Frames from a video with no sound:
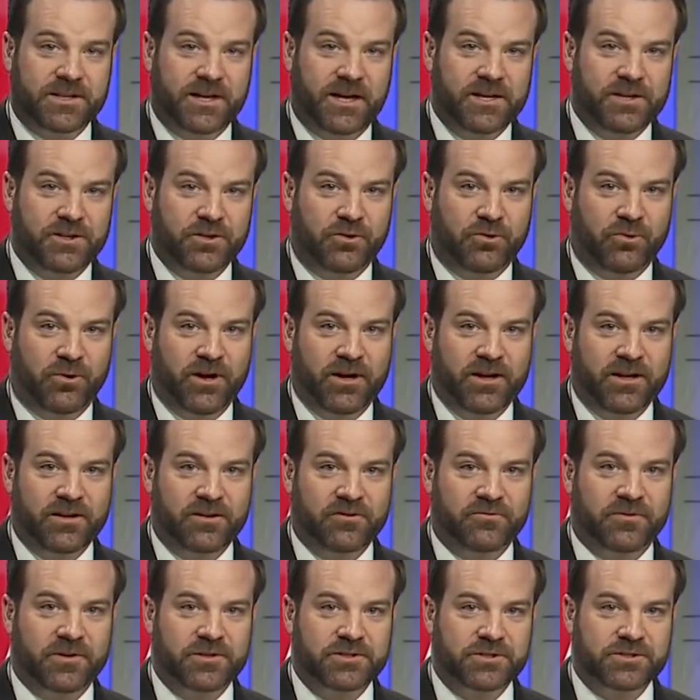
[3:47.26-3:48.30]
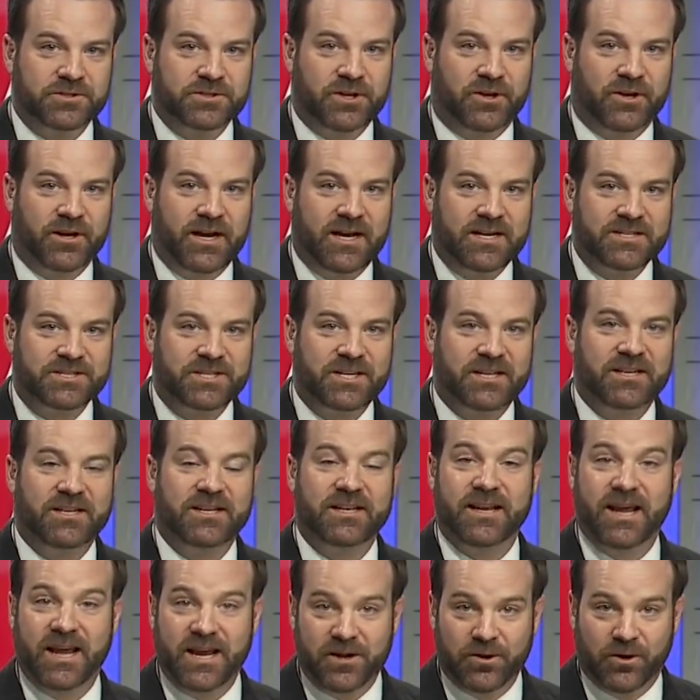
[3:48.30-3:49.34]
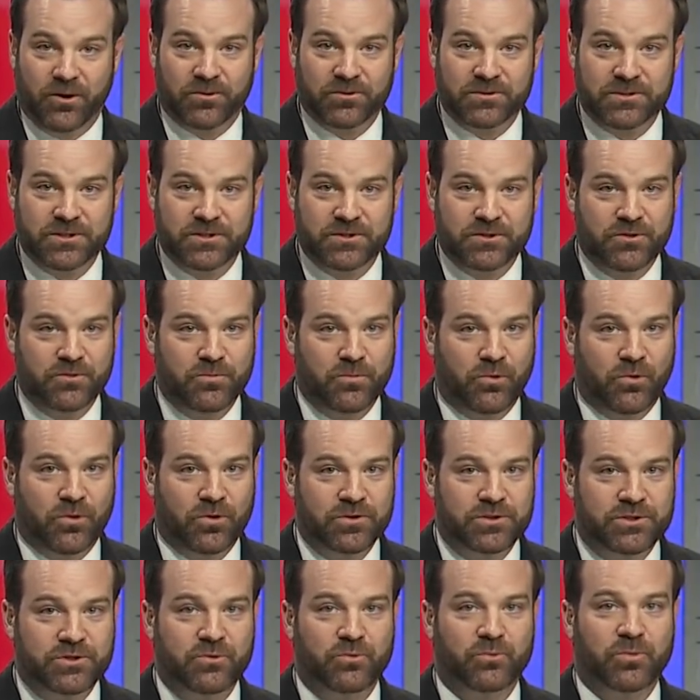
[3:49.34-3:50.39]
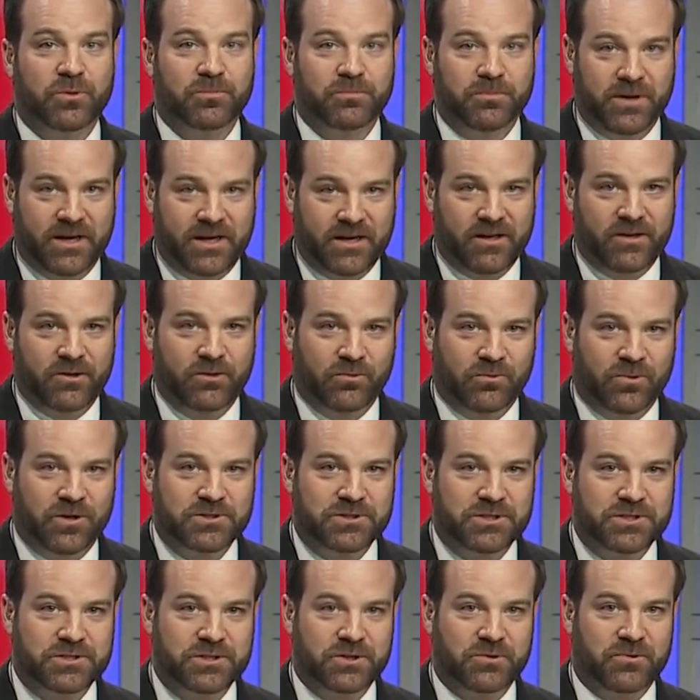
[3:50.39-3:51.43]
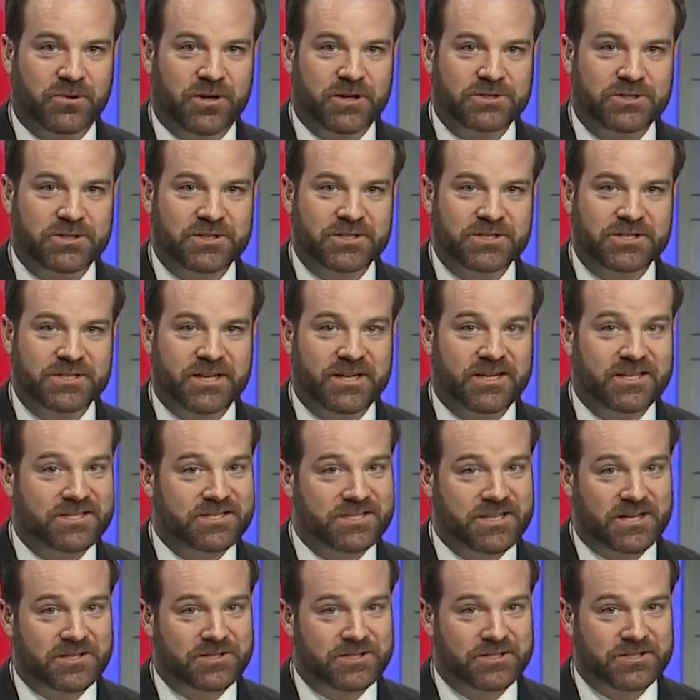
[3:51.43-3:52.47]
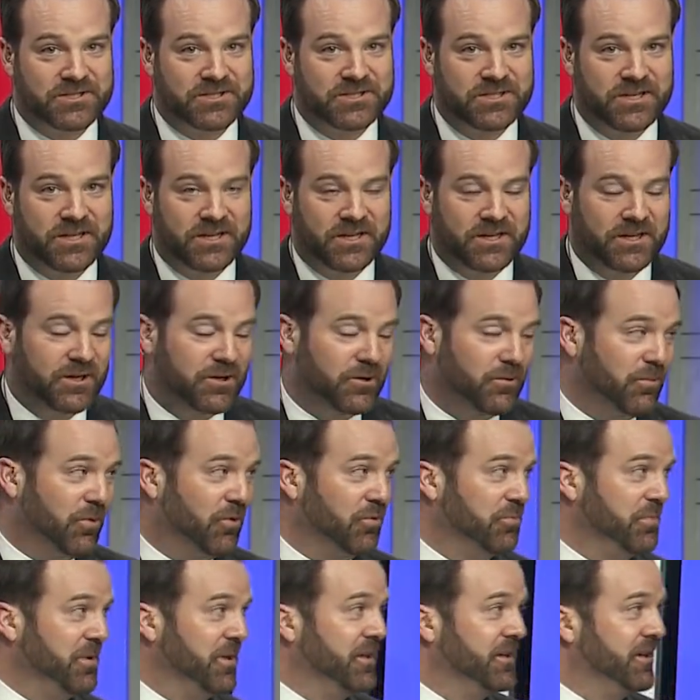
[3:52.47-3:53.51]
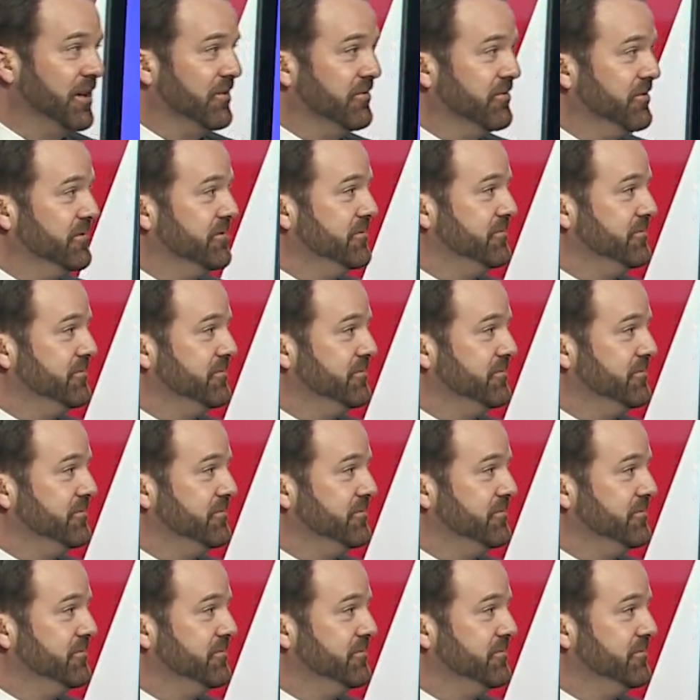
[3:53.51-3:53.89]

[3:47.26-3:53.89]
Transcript: tonight, Ukrainian officials are asking NATO to do more to repel Russia's aggression, saying sanctions won't be enough.